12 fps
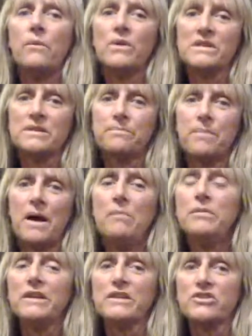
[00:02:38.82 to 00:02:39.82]
was
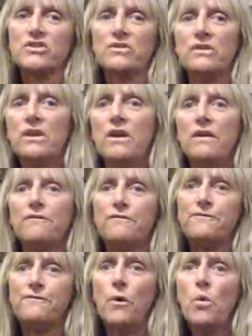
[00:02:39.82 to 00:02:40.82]
published
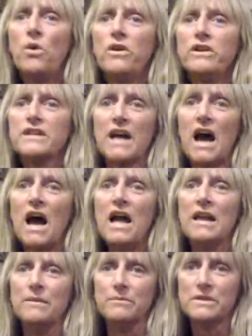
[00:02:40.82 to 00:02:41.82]
4
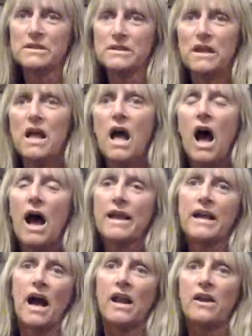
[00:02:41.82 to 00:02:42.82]
times.
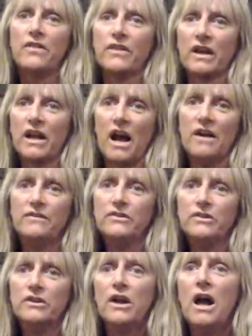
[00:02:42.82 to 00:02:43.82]
I got on the
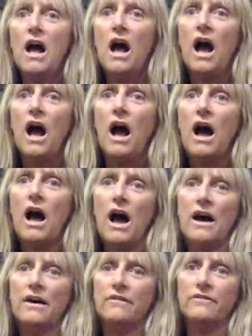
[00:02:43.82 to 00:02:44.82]
cover
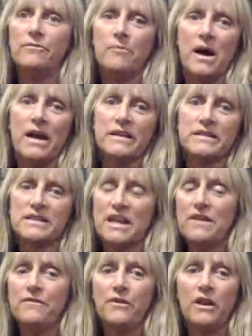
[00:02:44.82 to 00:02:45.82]
of my
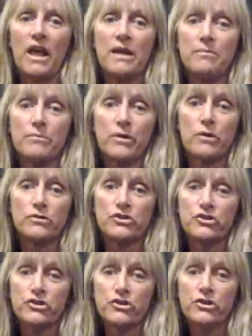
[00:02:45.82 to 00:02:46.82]
Ski for Light
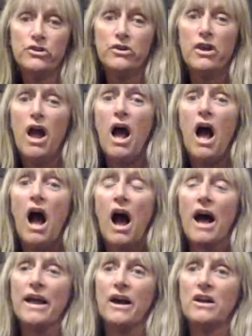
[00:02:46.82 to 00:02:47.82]
brochure.
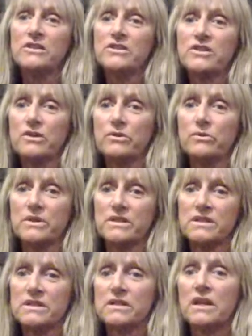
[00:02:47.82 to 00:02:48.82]
I also
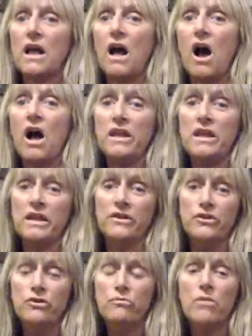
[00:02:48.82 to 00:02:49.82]
was
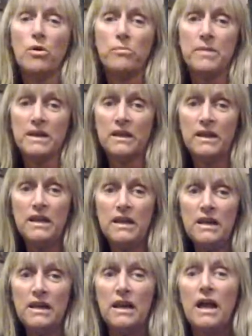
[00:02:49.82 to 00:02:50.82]
in New
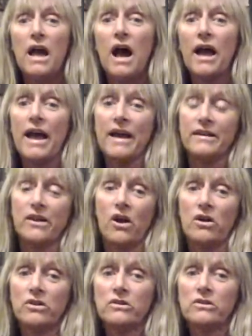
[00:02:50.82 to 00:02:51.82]
Mobility. I had an
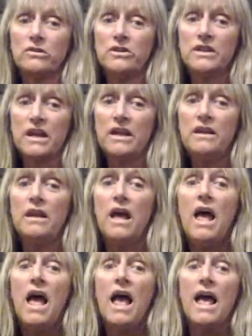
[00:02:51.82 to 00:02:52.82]
article done,
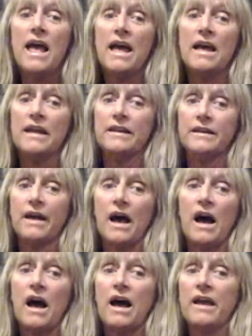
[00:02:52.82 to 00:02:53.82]
and
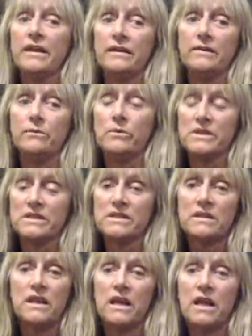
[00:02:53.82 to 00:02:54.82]
I
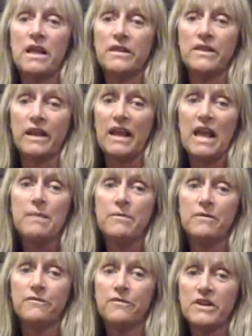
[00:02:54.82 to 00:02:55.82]
was in the Game
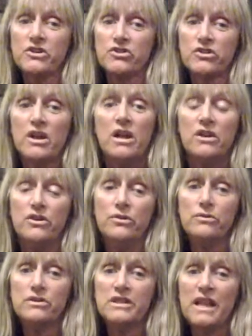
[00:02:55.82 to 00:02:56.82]
and Fish
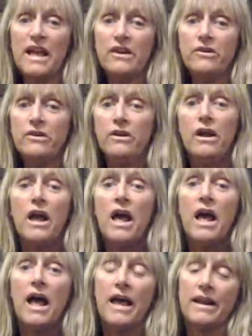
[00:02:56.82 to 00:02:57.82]
newsletter,
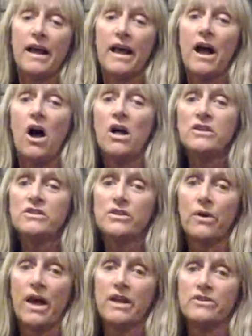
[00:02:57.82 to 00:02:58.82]
and I
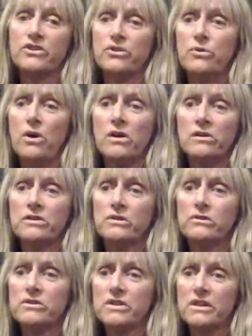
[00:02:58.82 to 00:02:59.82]
also had 2
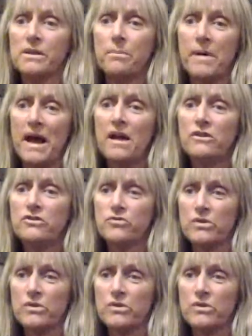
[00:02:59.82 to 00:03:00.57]
articles in the Pal